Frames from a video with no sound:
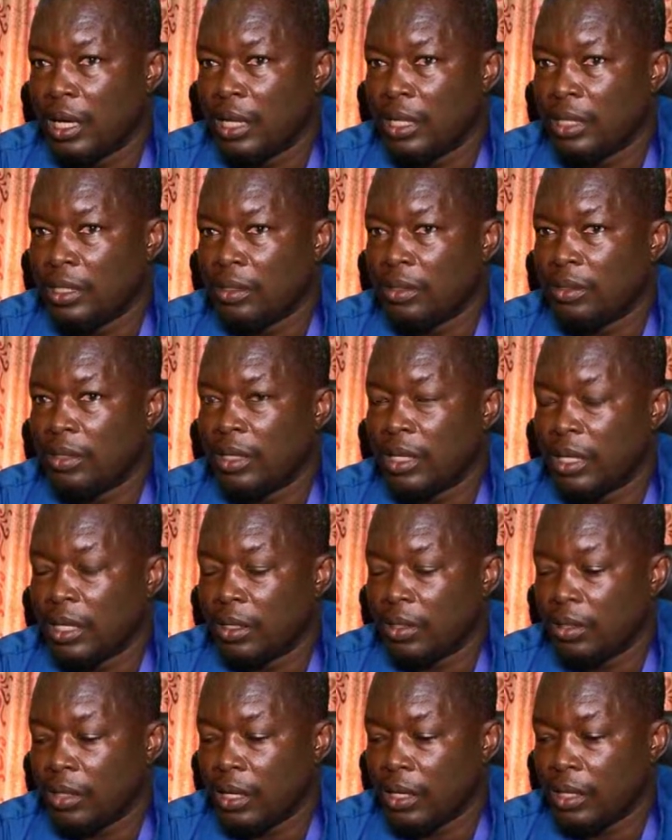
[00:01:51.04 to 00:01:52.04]
and
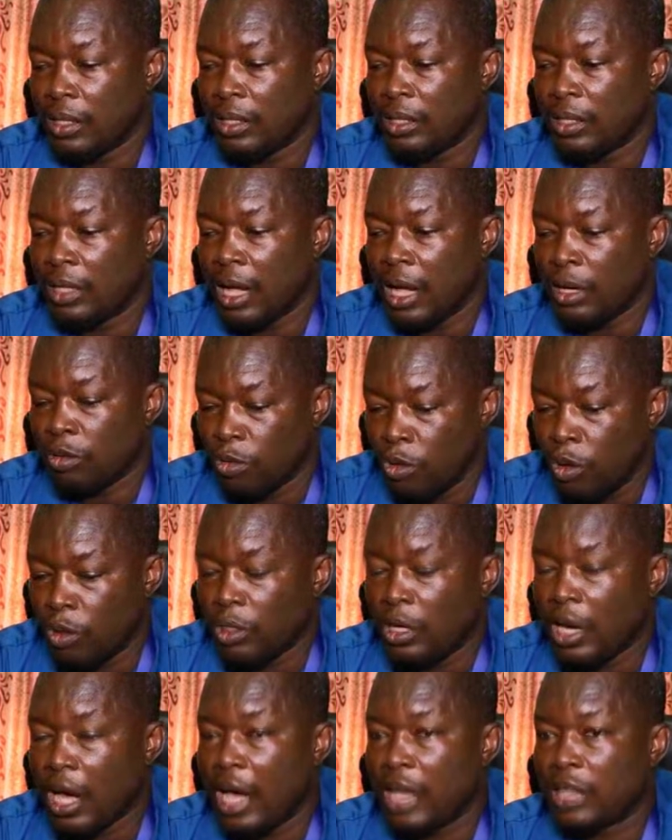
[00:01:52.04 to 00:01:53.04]
at
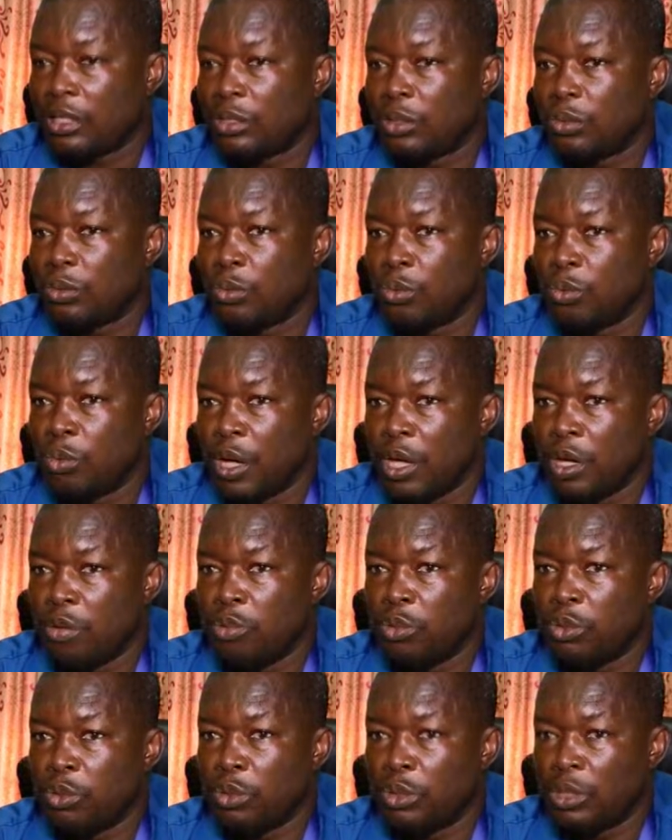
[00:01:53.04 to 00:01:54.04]
long last, we were
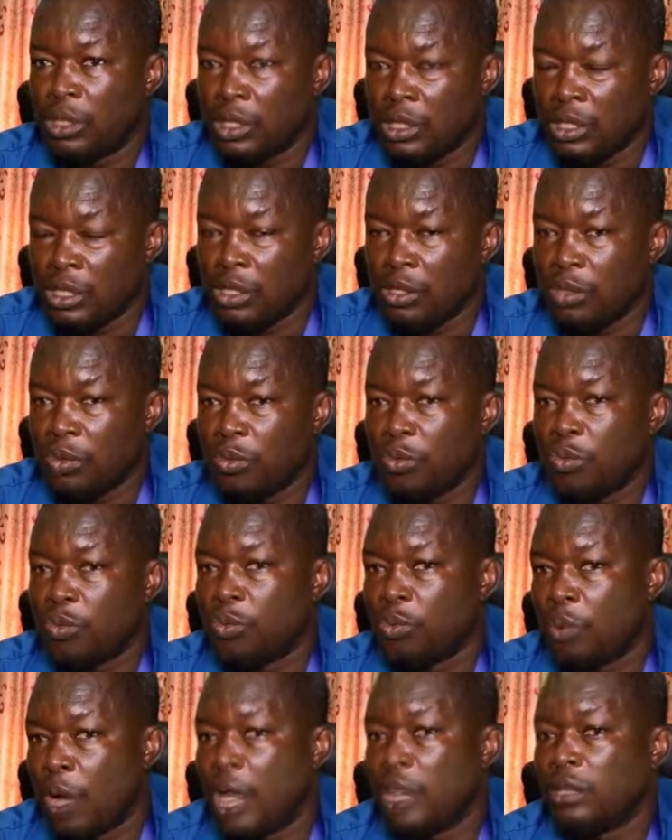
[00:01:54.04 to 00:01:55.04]
able to see
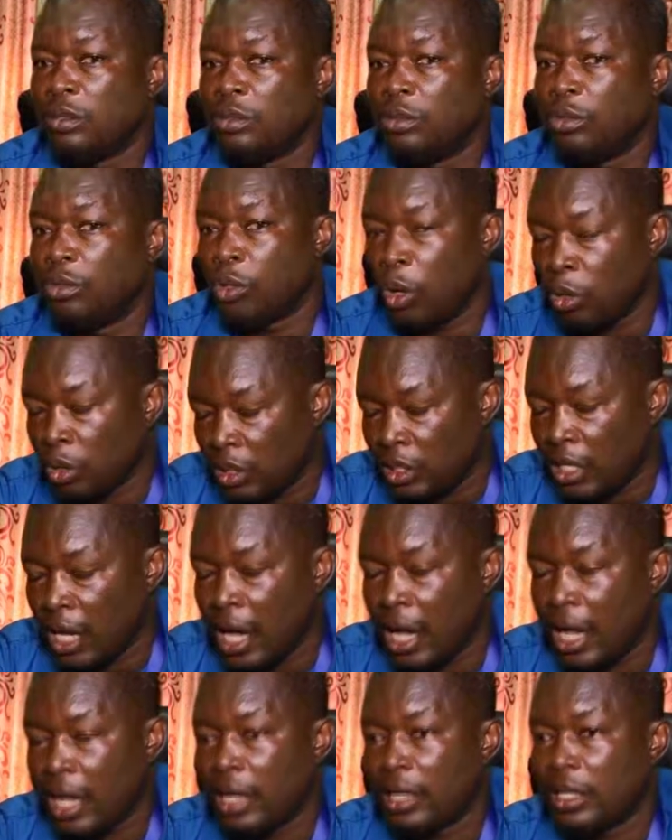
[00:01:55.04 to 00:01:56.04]
one
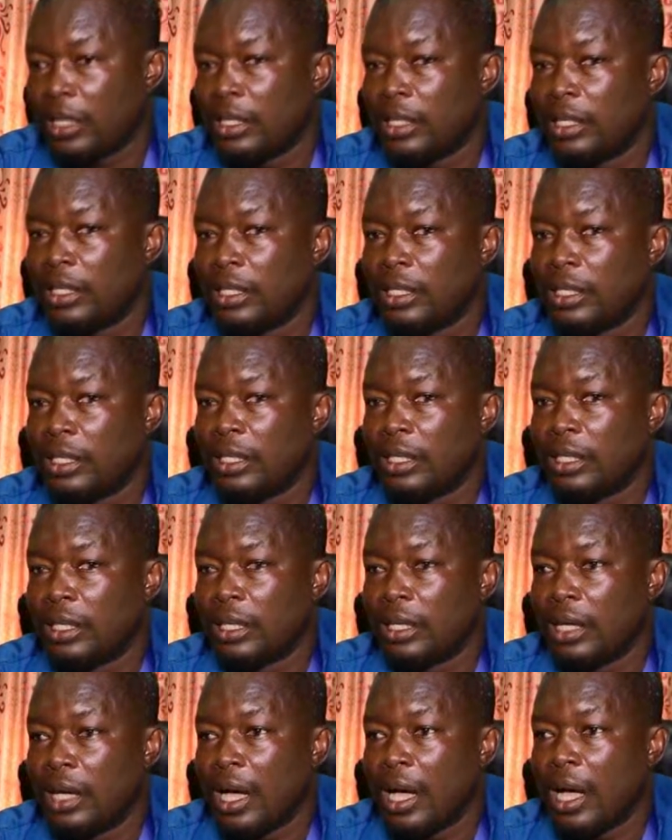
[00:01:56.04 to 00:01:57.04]
doctor,
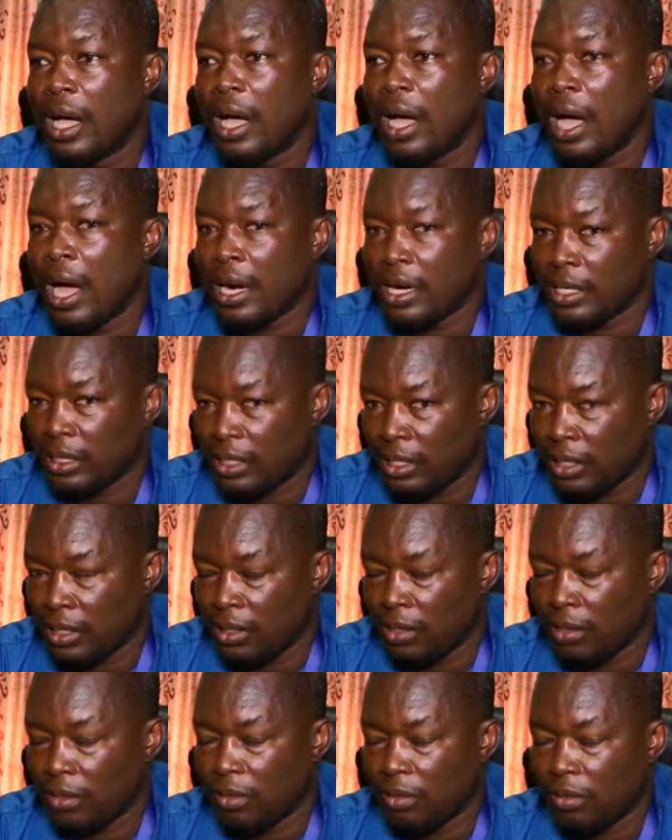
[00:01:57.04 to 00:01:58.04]

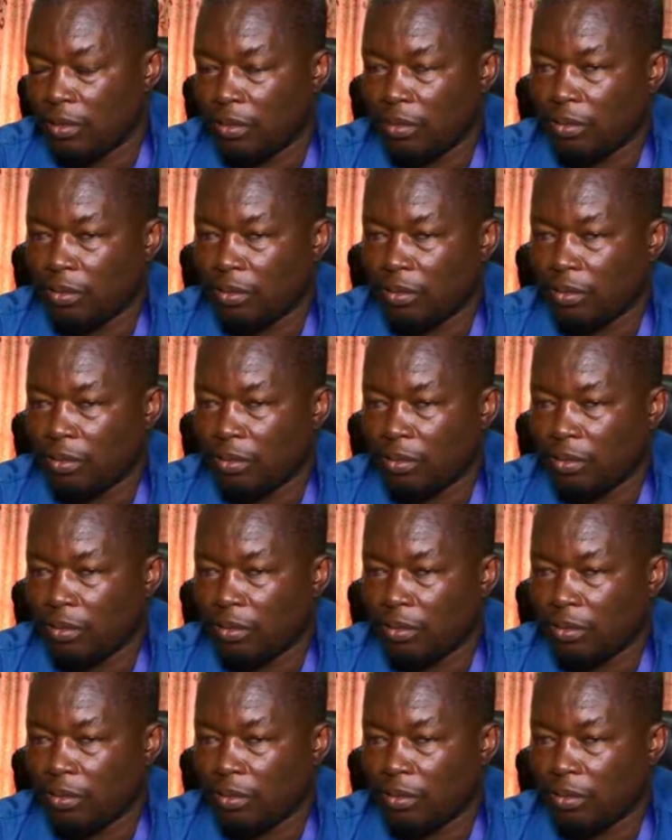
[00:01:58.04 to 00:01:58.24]
Harrison.